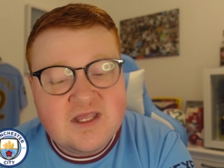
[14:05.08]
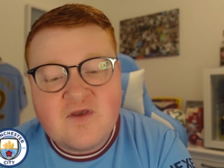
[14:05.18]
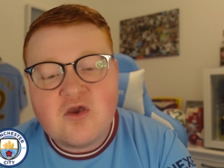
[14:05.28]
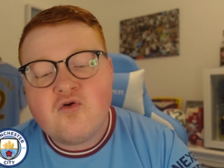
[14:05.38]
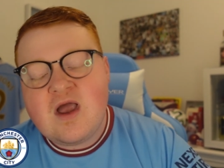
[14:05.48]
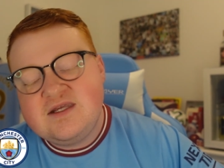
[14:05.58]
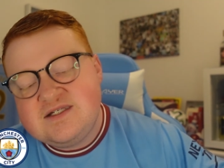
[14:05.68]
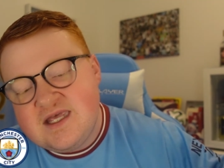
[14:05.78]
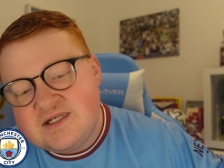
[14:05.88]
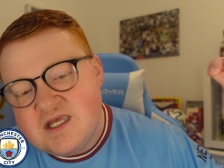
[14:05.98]
of living
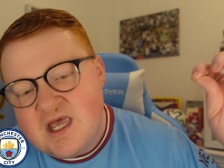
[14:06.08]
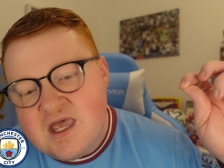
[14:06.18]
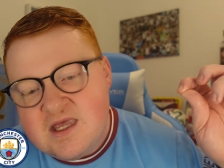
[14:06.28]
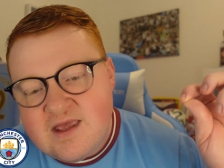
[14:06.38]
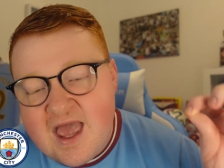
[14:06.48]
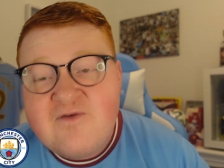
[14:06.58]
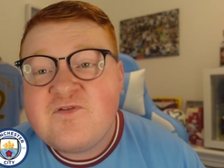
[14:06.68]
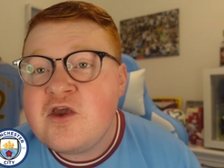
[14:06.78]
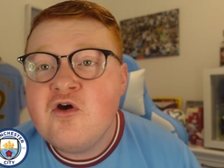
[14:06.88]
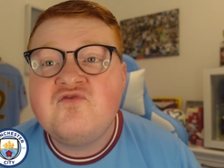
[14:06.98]
crisis.
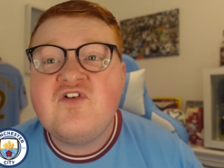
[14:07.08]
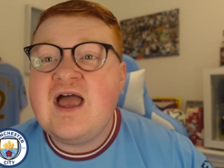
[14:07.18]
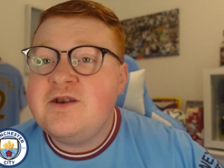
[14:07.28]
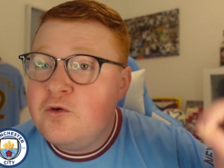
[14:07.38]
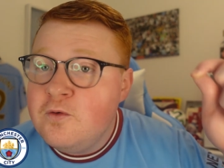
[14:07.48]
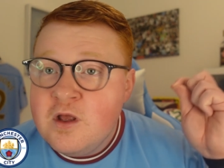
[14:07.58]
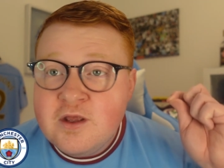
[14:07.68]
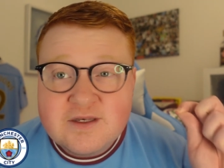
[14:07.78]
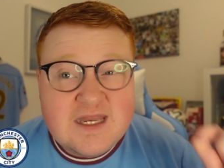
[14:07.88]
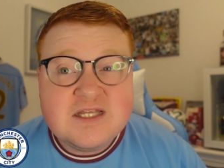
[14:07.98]
FA Cup final,
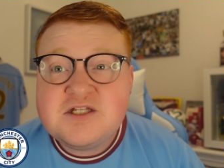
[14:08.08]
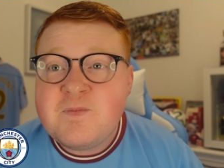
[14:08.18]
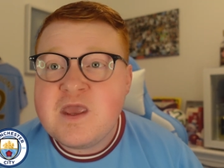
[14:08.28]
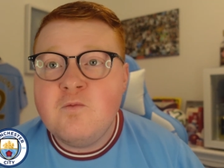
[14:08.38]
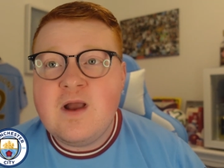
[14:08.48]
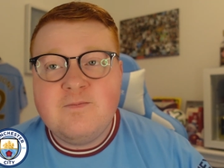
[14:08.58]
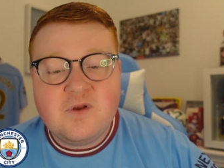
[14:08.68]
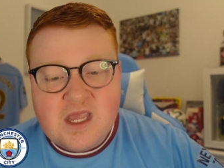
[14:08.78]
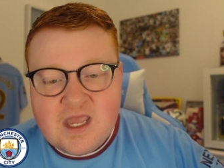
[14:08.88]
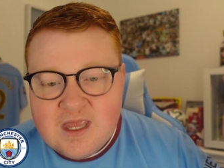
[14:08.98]
needs to be at
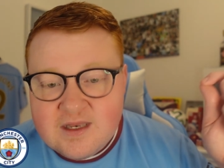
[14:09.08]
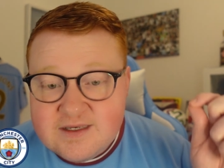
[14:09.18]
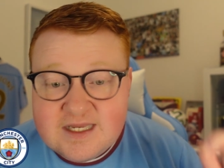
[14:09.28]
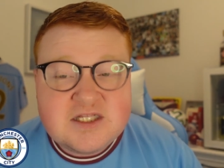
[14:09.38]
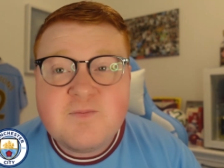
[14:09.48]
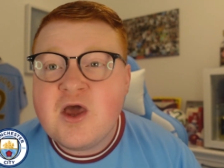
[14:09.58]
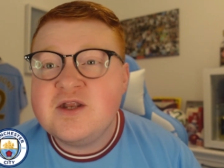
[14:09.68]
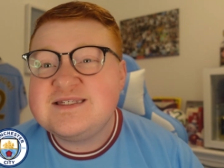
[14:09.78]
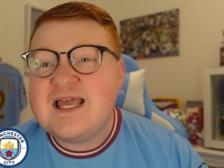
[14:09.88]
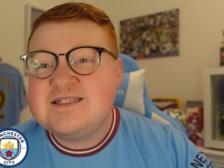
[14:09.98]
Wembley, needs to be on
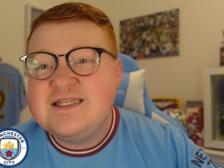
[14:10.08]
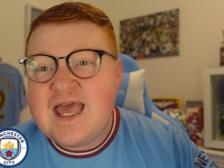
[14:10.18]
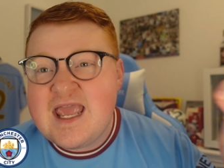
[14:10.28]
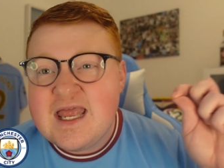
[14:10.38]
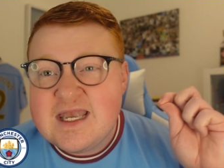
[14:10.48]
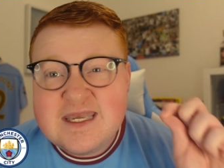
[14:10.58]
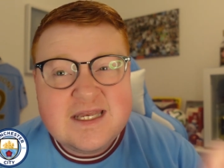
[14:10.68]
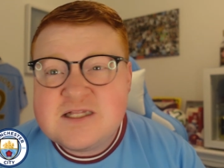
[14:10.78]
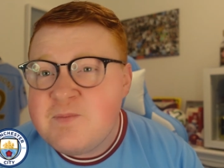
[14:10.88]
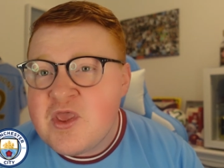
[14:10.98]
a Saturday,
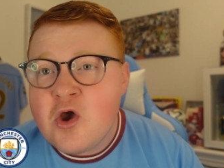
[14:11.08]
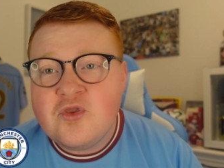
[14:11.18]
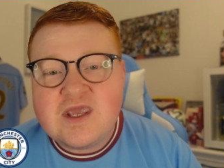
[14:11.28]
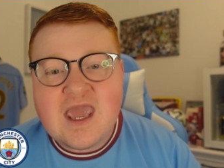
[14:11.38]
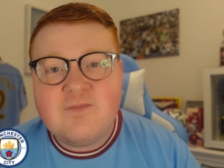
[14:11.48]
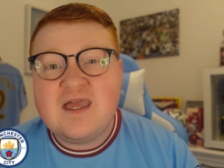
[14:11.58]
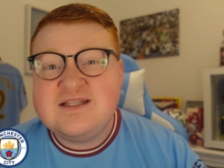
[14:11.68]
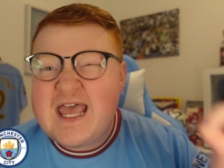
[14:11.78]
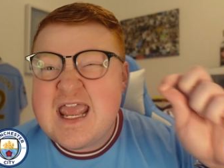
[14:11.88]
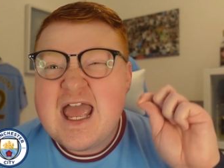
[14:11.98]
needs to be the only game
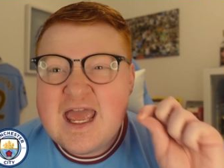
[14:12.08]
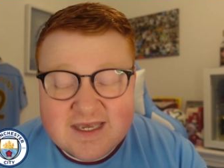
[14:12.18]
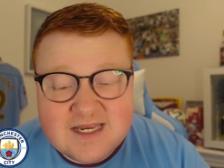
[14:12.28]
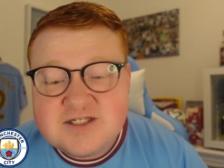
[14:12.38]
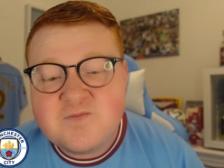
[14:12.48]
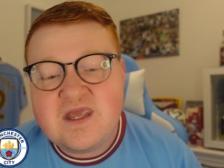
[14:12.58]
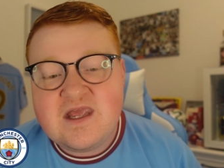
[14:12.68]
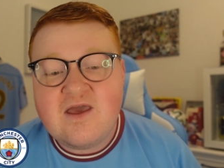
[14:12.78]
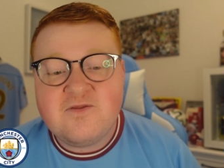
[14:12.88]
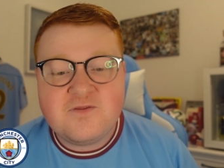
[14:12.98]
that day, and needs to
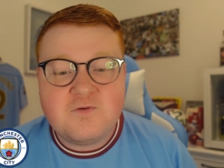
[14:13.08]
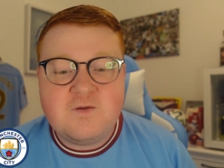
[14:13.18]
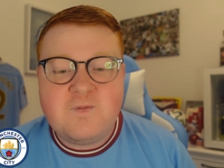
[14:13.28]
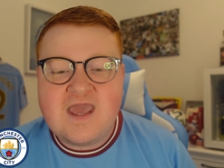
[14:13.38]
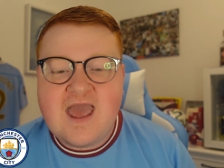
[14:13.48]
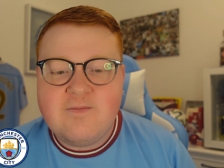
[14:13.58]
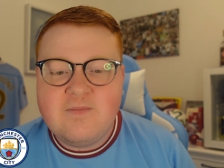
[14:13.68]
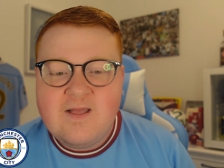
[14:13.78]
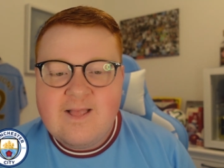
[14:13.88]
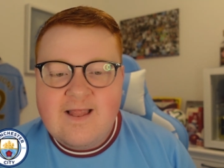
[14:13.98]
be at 3 pm.